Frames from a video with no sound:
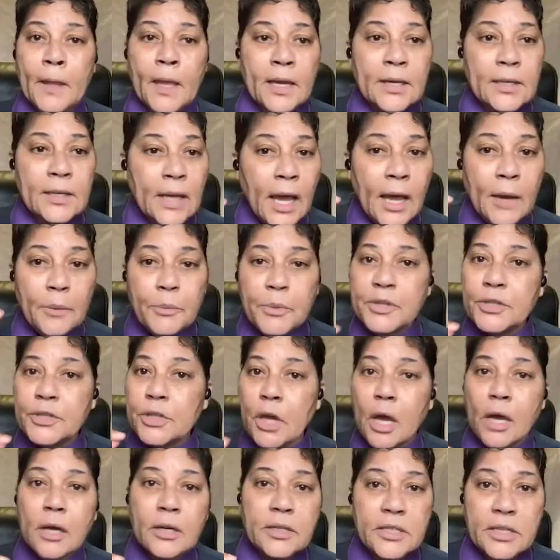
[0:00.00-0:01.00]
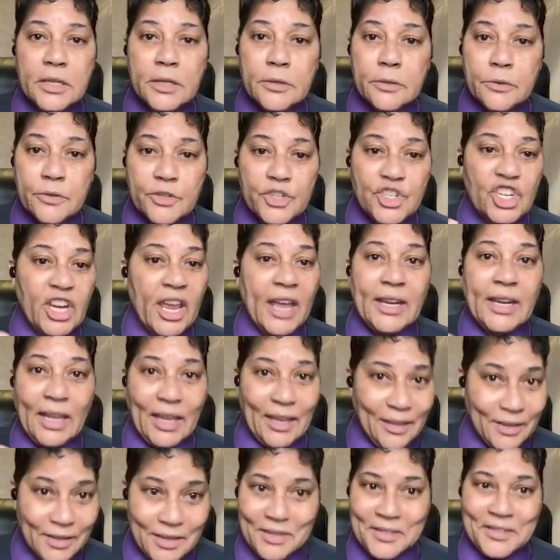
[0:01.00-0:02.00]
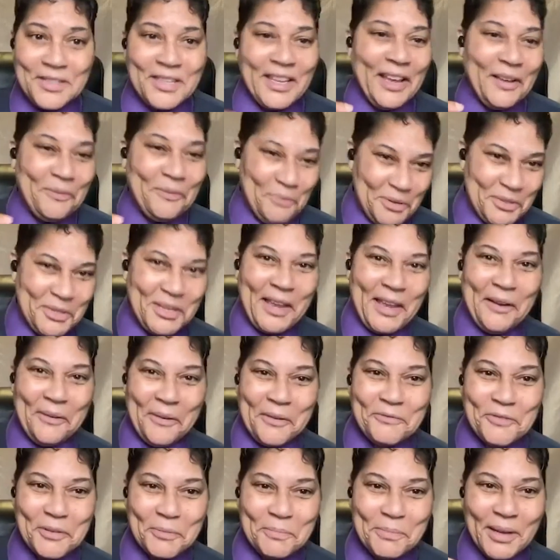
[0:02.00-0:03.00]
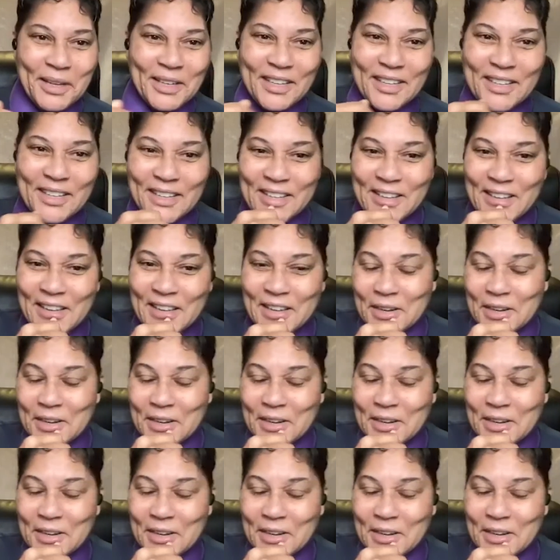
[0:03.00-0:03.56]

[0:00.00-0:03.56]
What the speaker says: and I would talk to Jenny, because that was how everybody